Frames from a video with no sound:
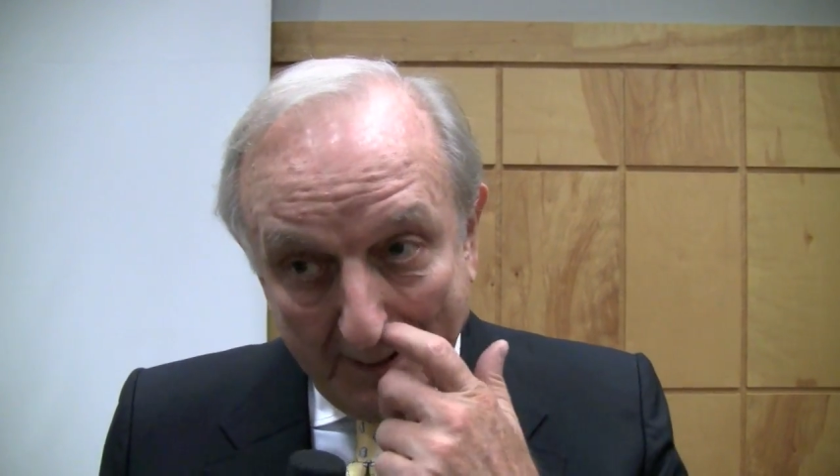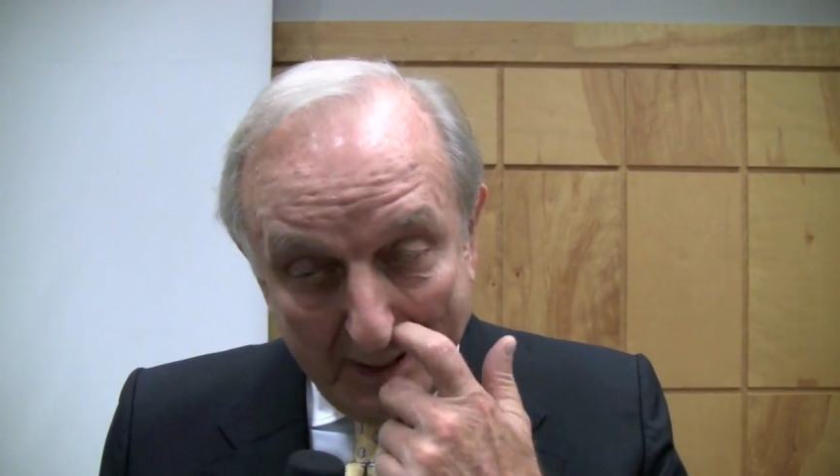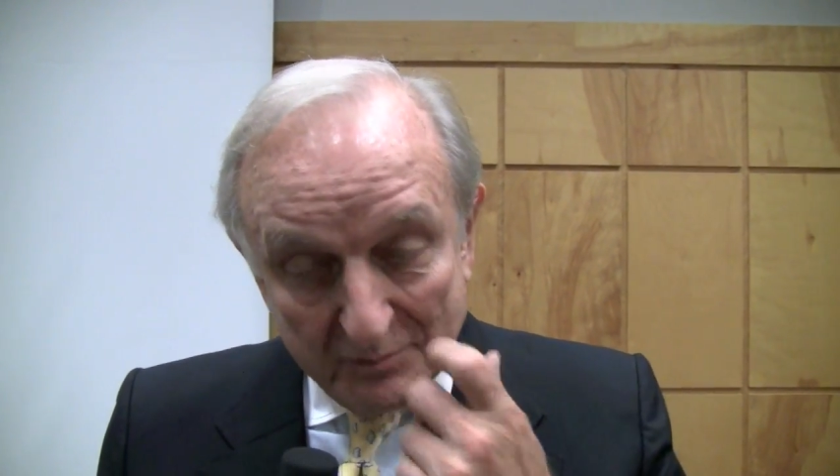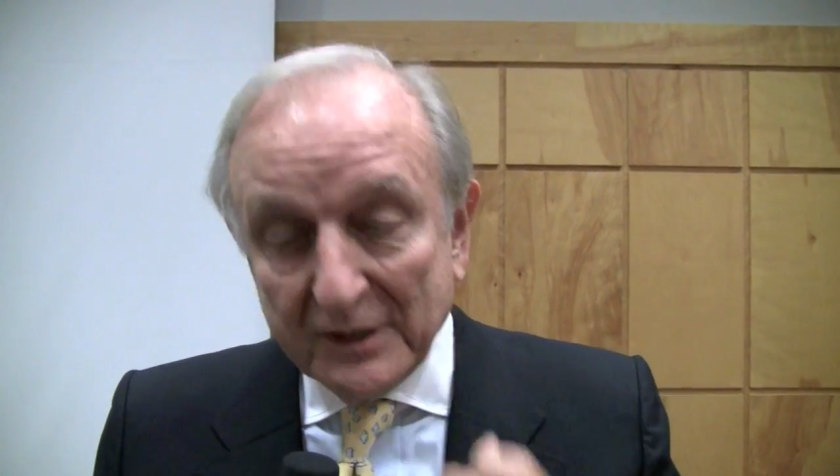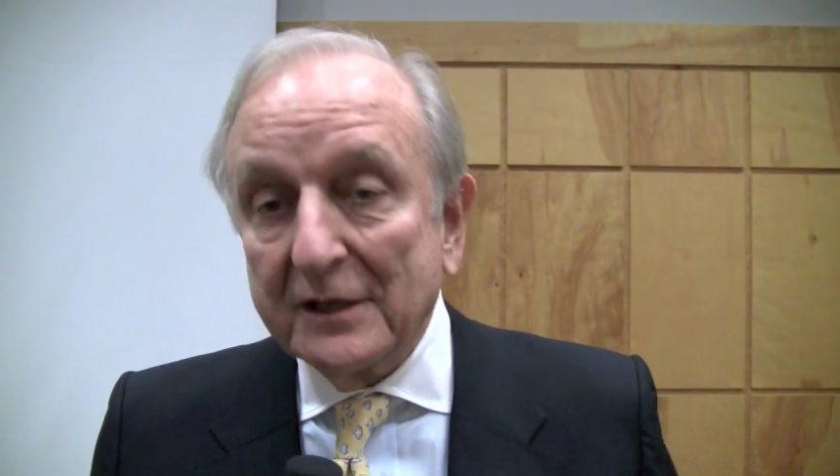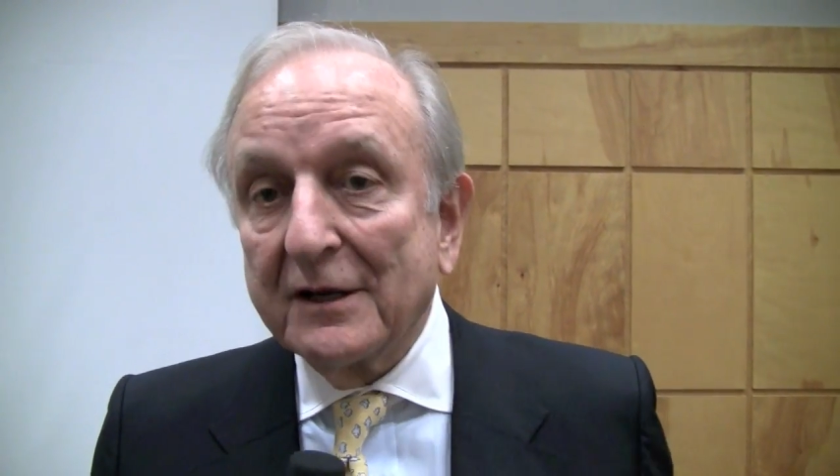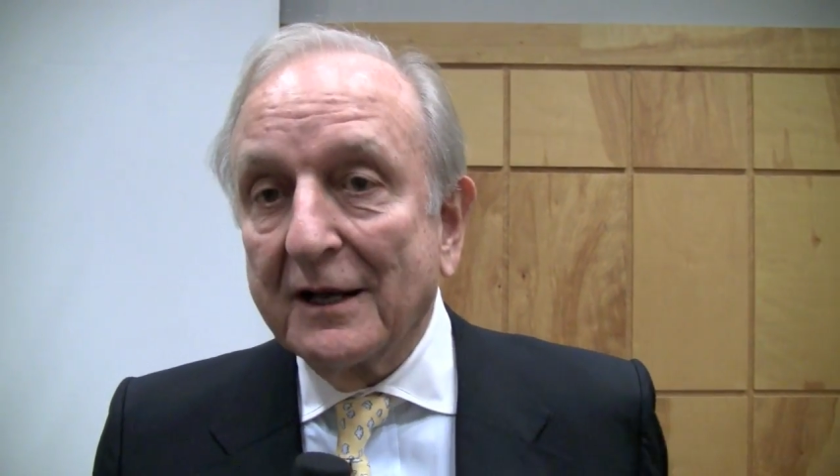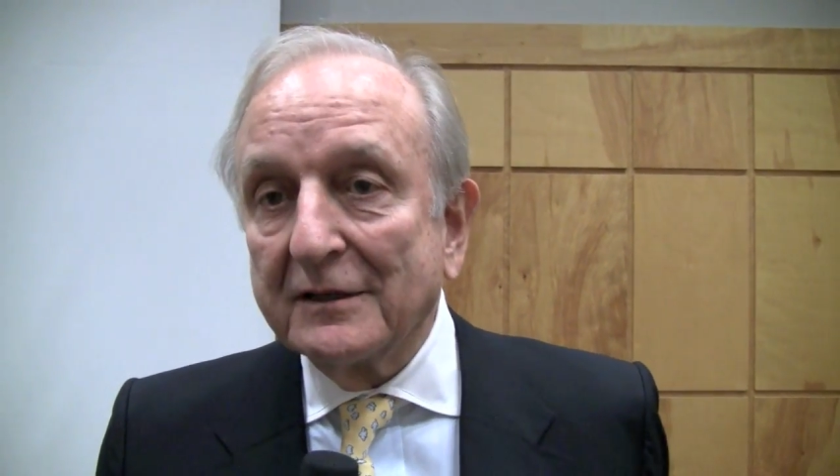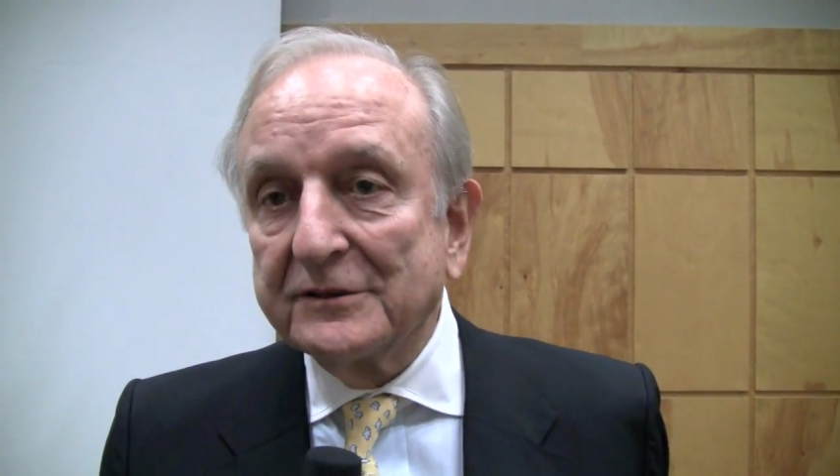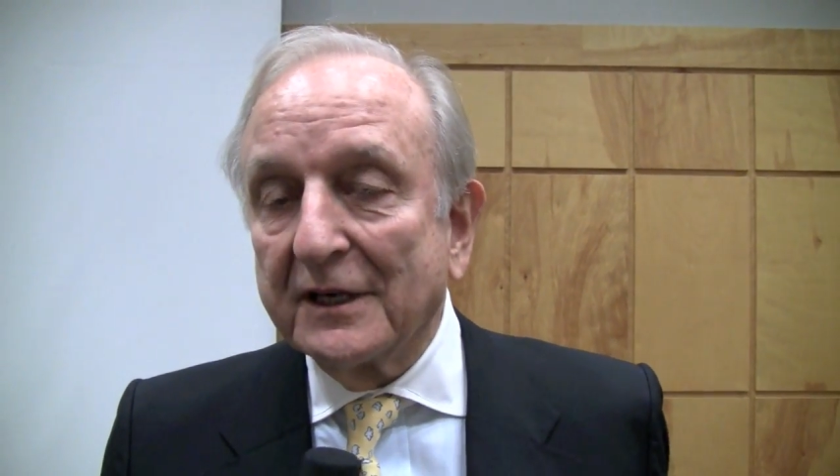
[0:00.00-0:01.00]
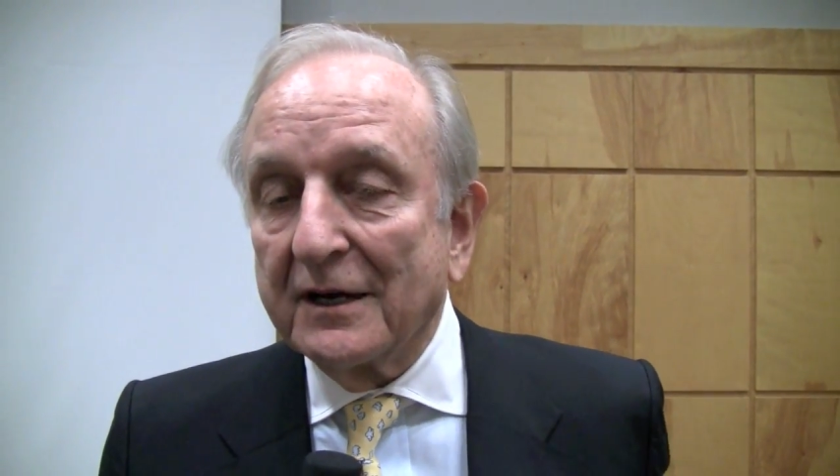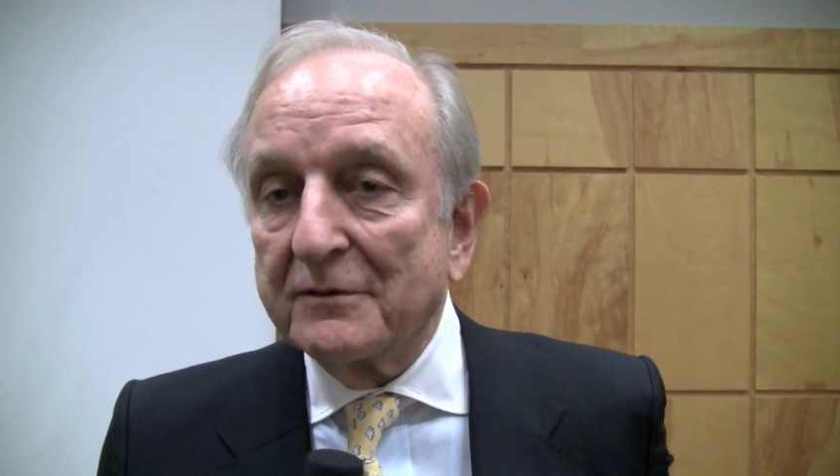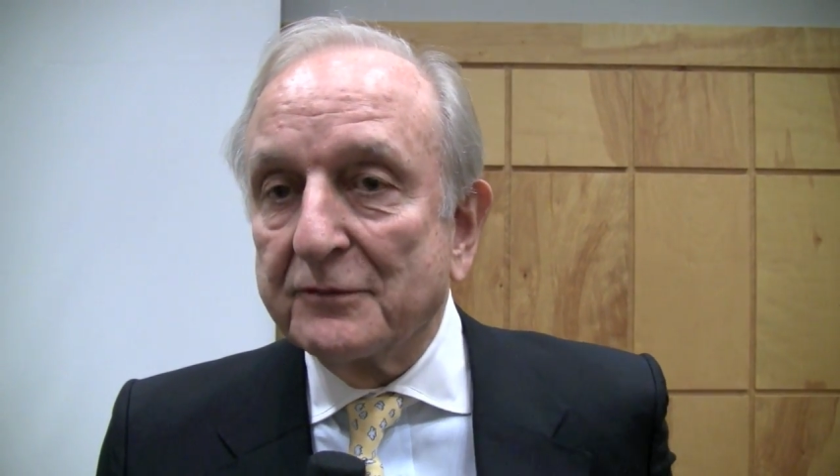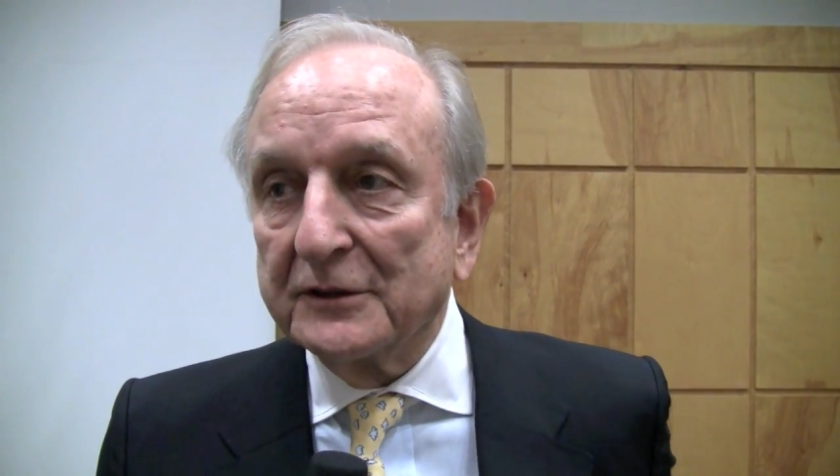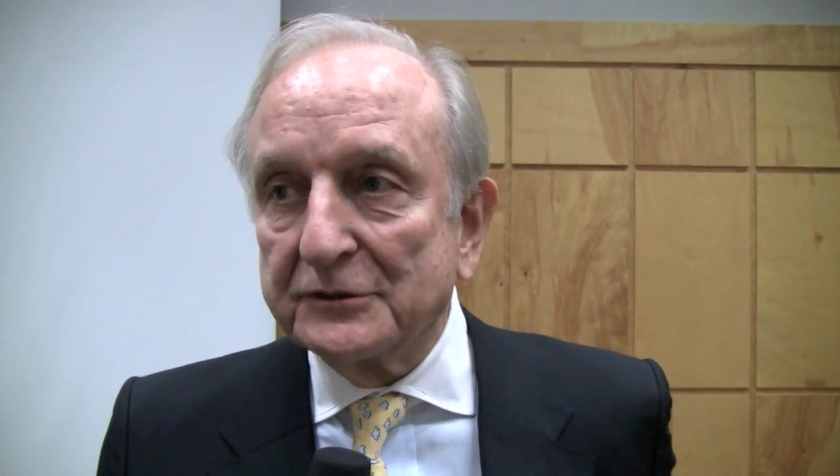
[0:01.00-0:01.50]
$9 million in
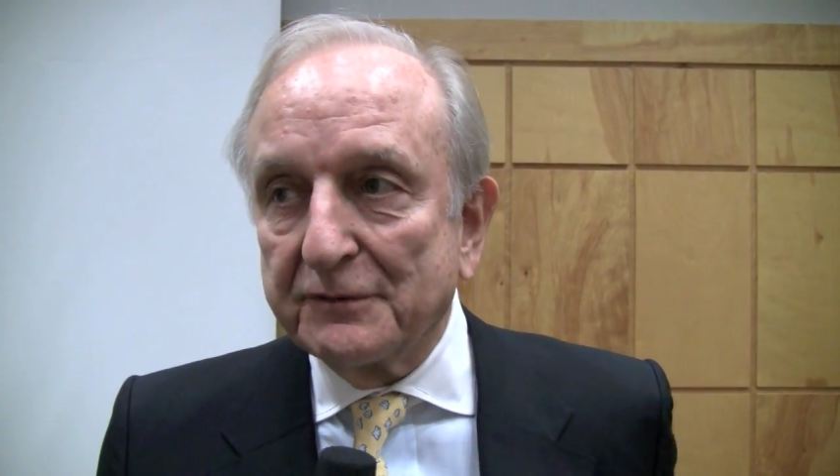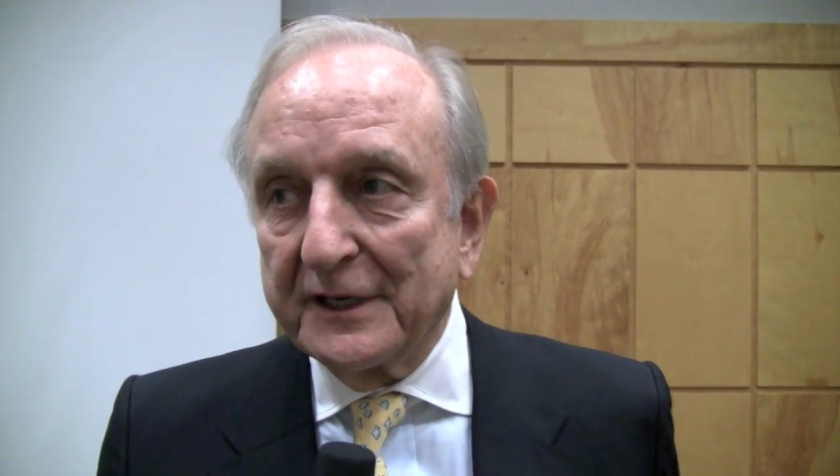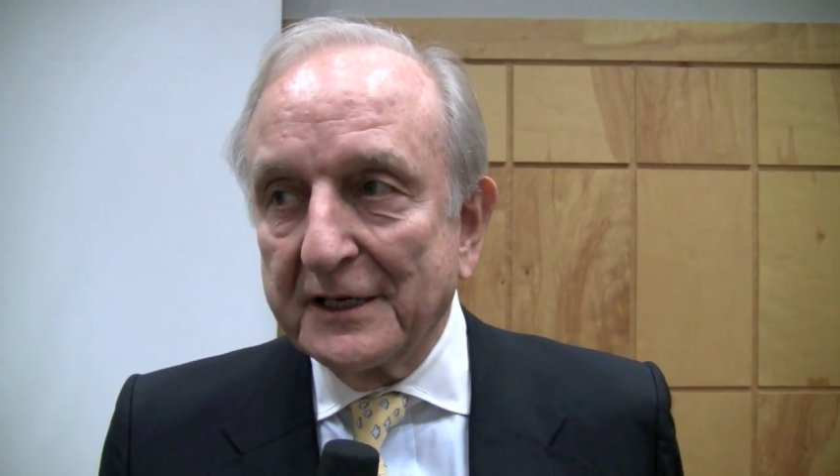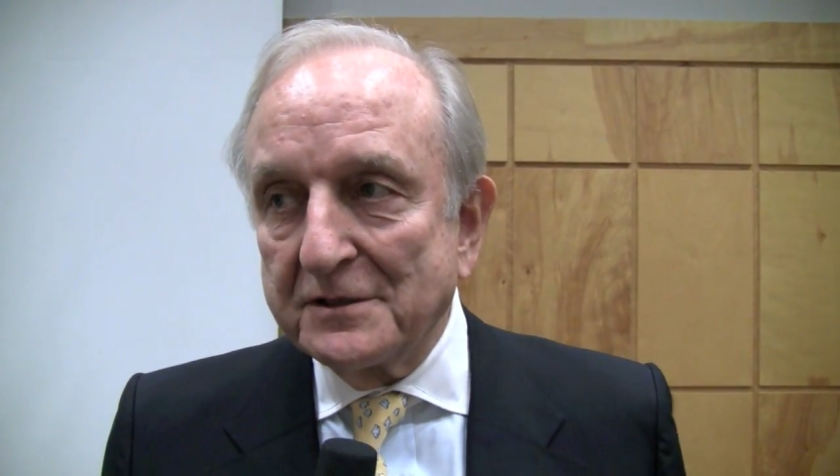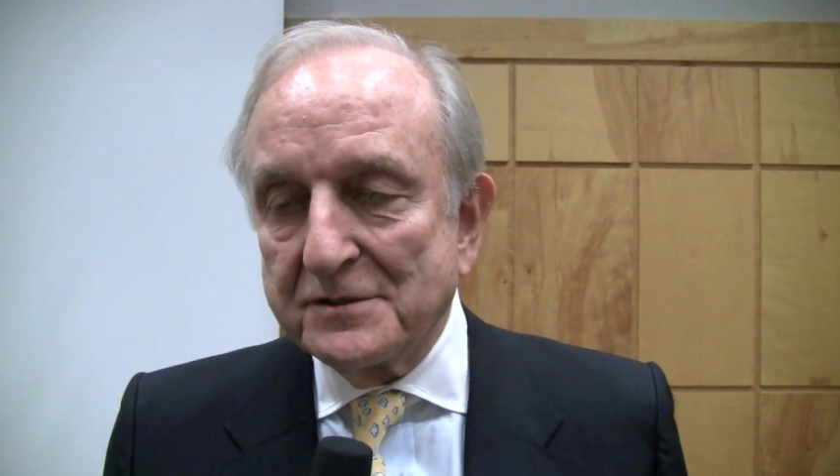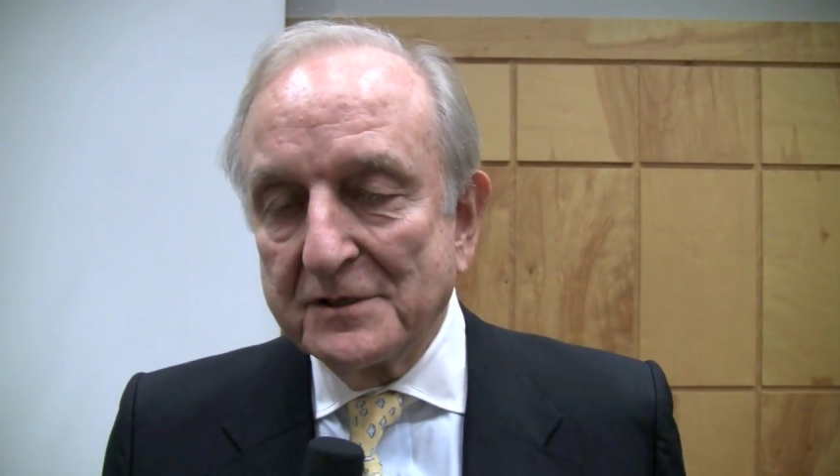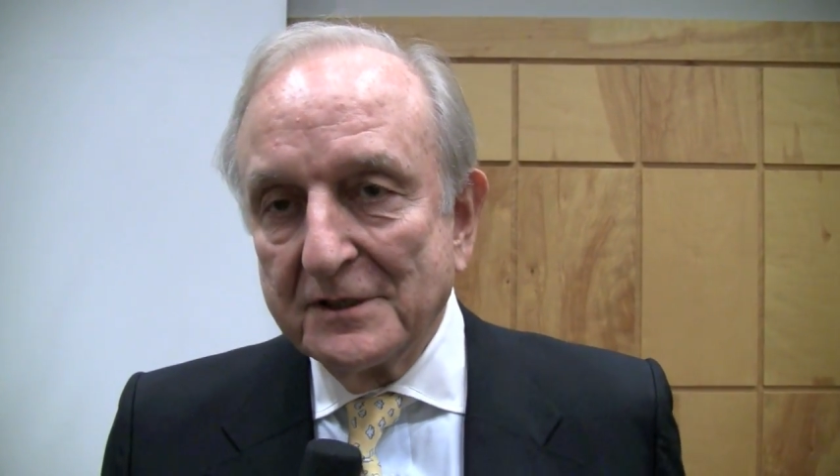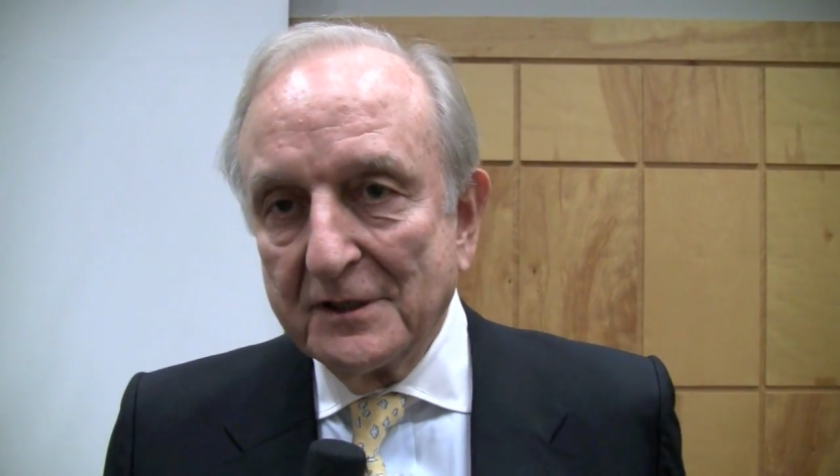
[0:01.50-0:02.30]
our first phase